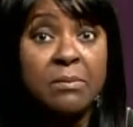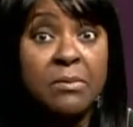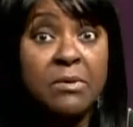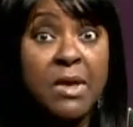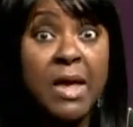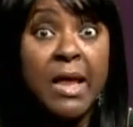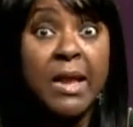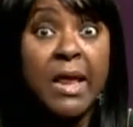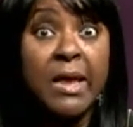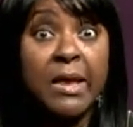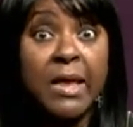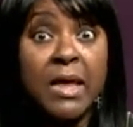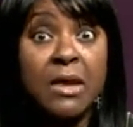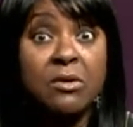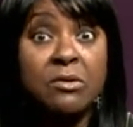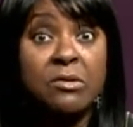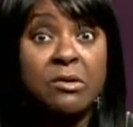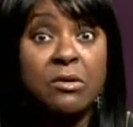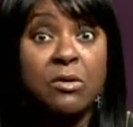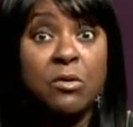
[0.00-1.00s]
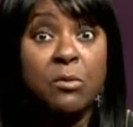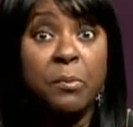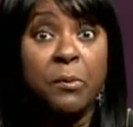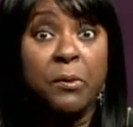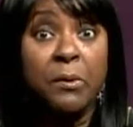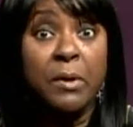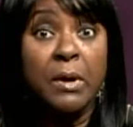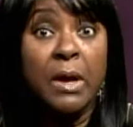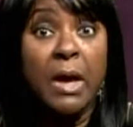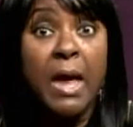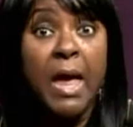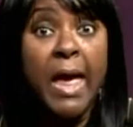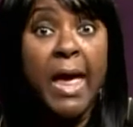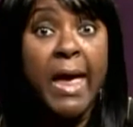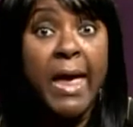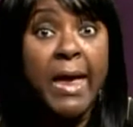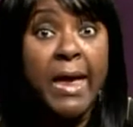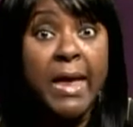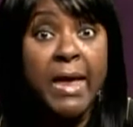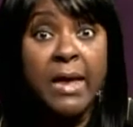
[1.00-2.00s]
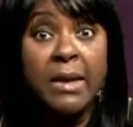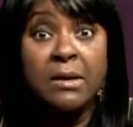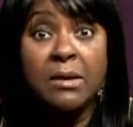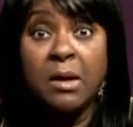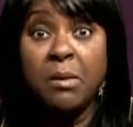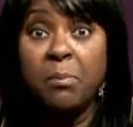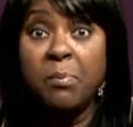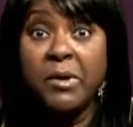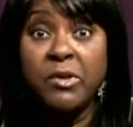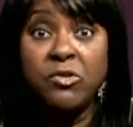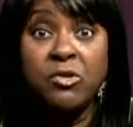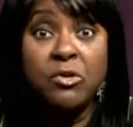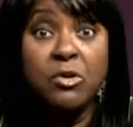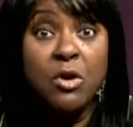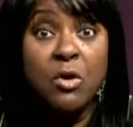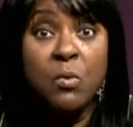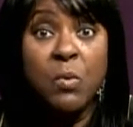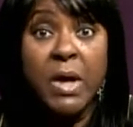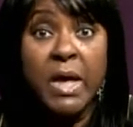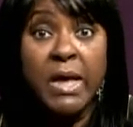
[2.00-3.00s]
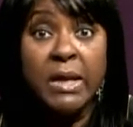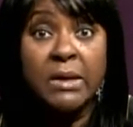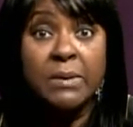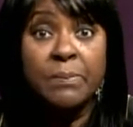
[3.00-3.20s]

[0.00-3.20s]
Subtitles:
yeah, I like Anderson Cooper. But you know what?